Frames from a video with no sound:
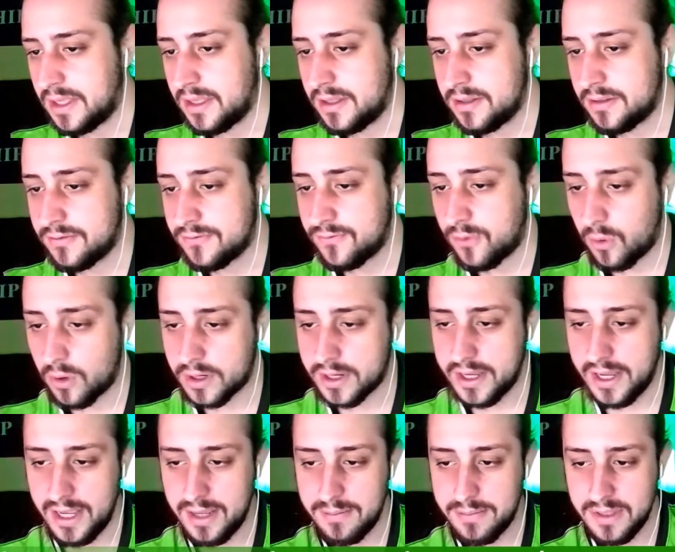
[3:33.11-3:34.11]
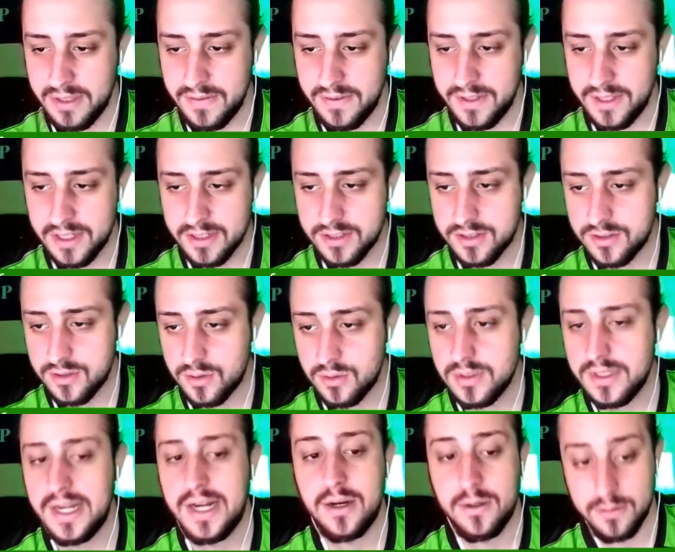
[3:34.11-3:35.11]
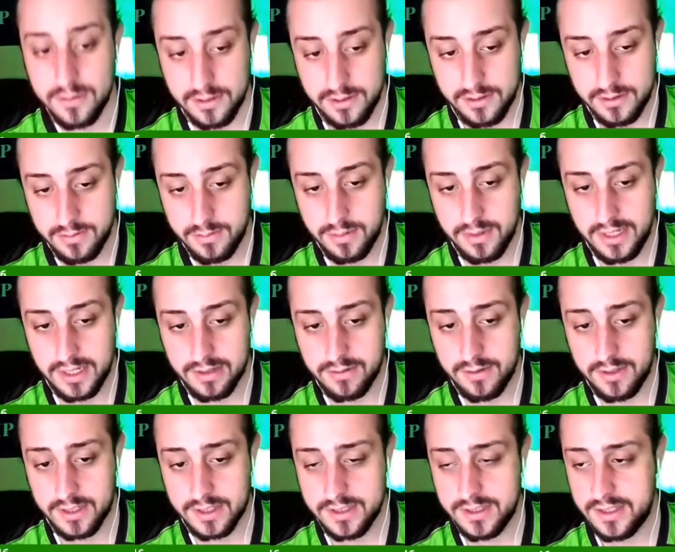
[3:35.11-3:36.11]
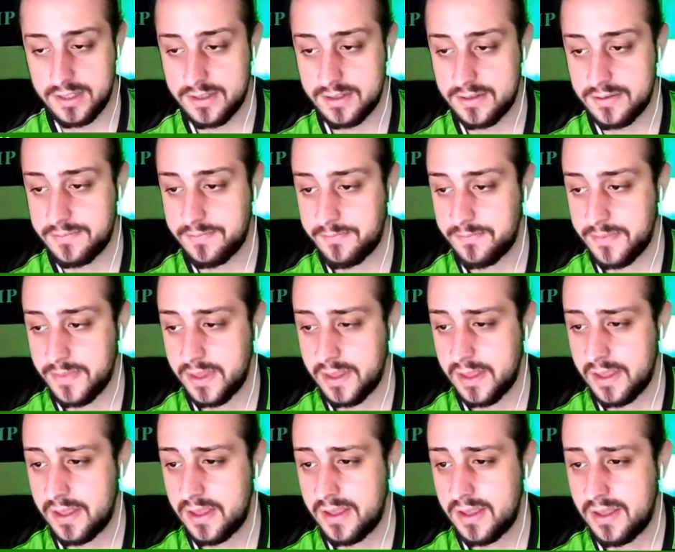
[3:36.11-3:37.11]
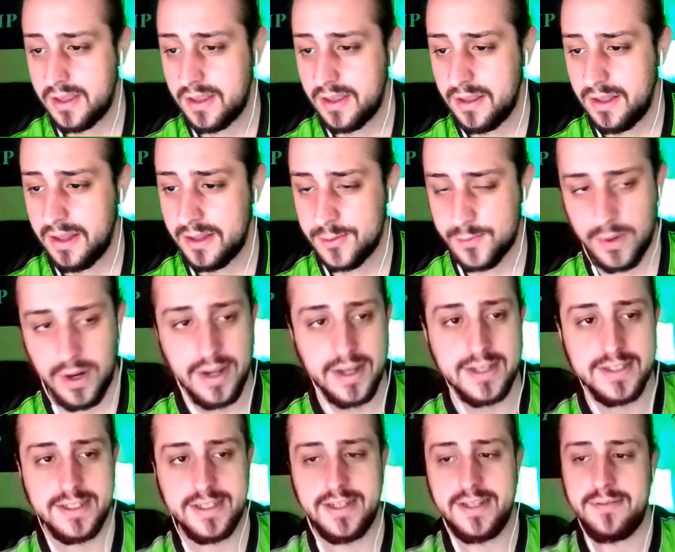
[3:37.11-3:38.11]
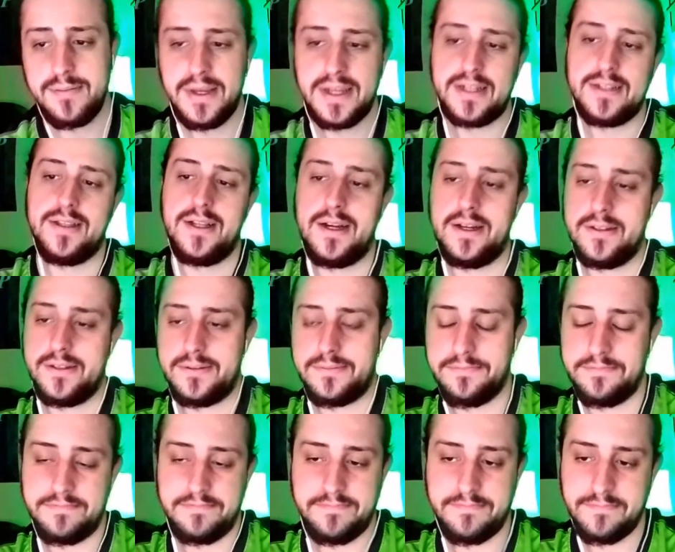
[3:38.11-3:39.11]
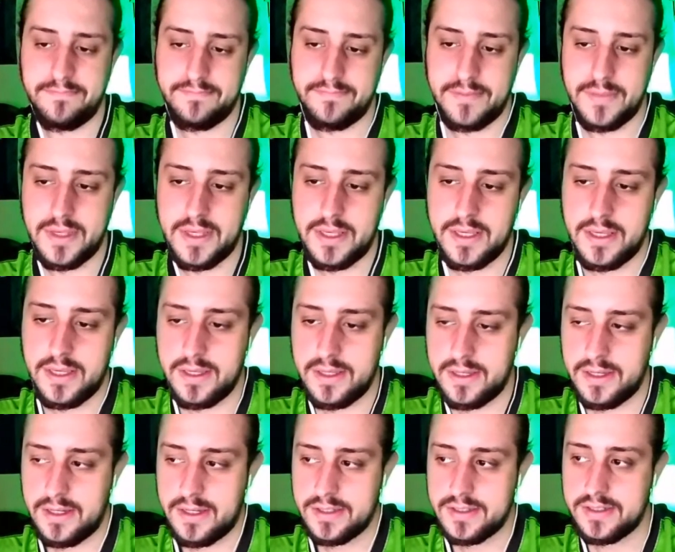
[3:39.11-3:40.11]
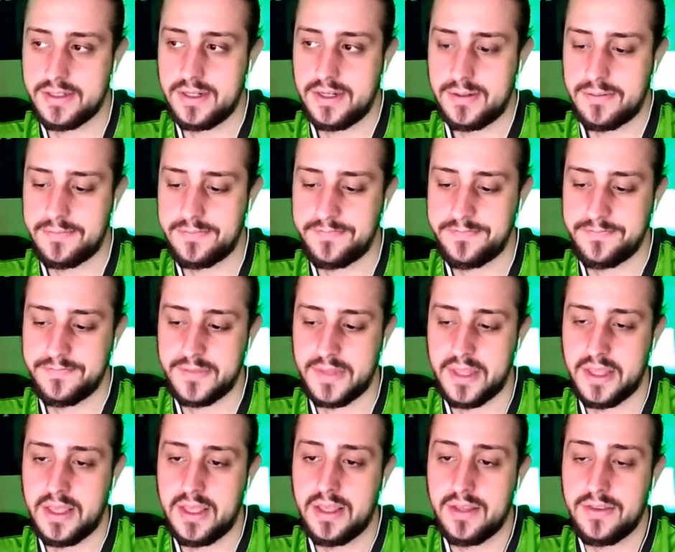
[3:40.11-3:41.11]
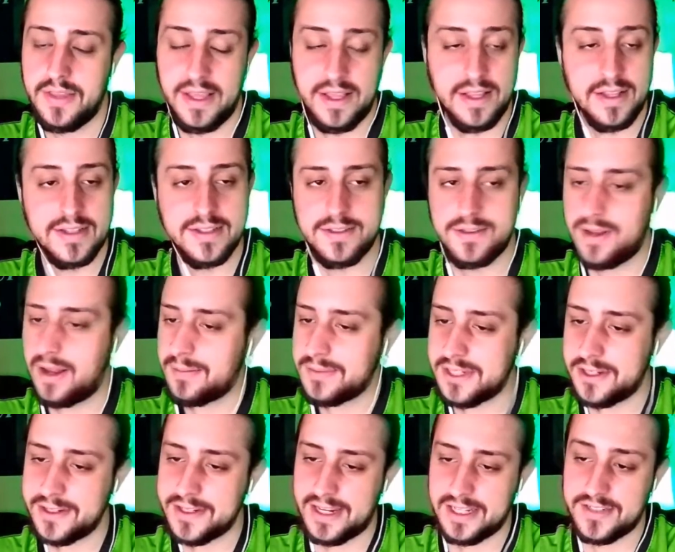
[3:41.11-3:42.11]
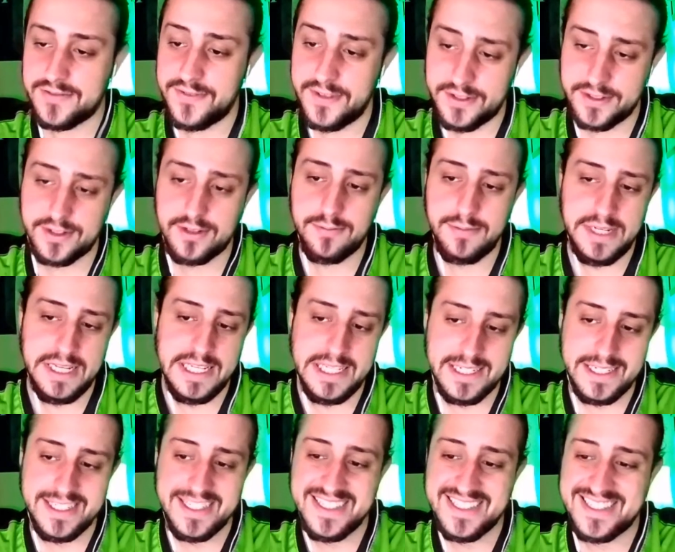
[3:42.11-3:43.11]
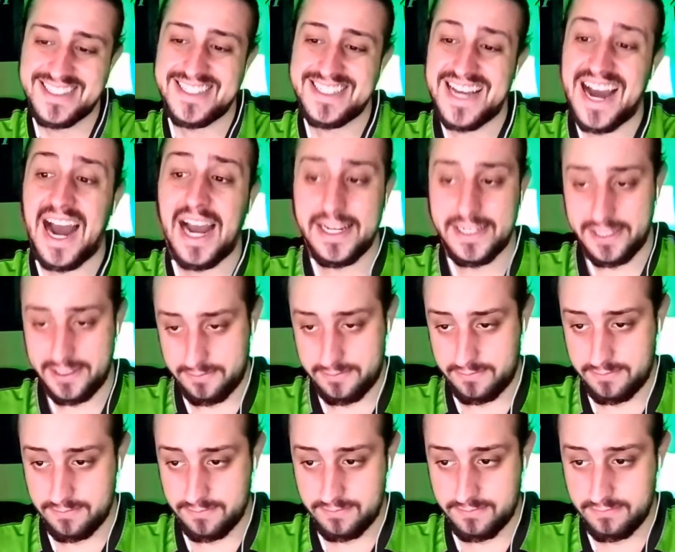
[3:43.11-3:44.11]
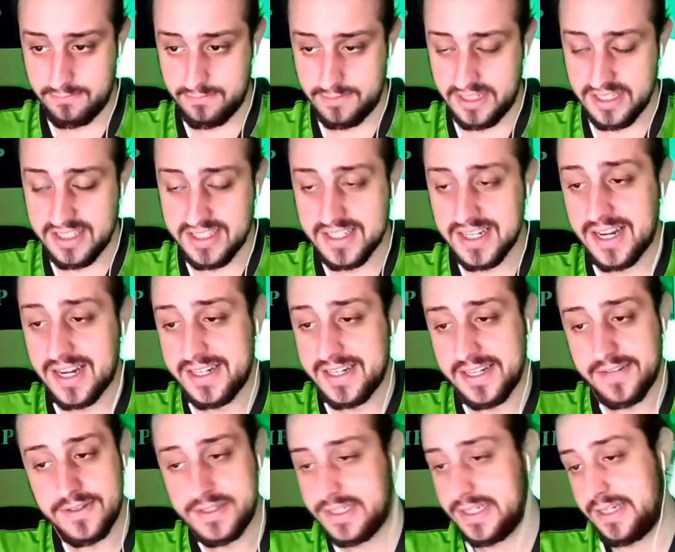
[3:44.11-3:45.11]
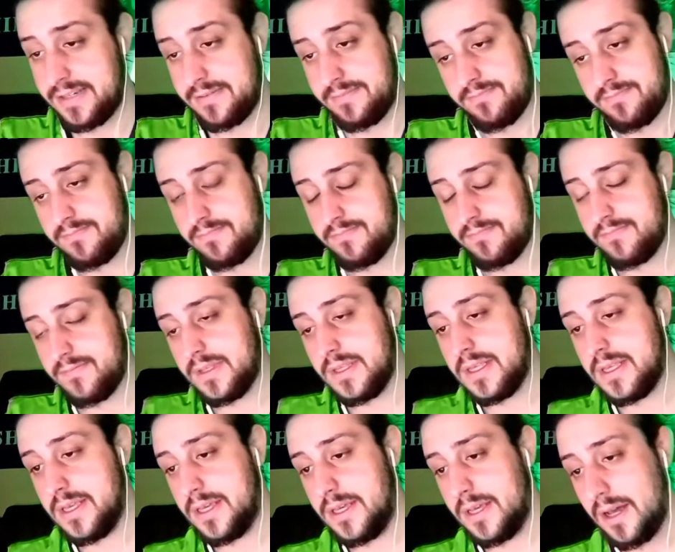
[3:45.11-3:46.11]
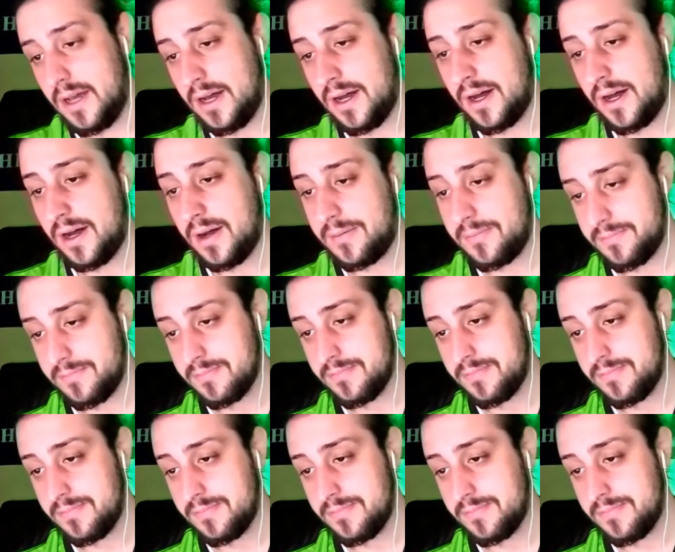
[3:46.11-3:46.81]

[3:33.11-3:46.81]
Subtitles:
The 4K BVS sold out, BlackRock says. That's probably because they didn't make a lot of them. As you know, I'm telling you guys, physical media is dying. It's dying every day. I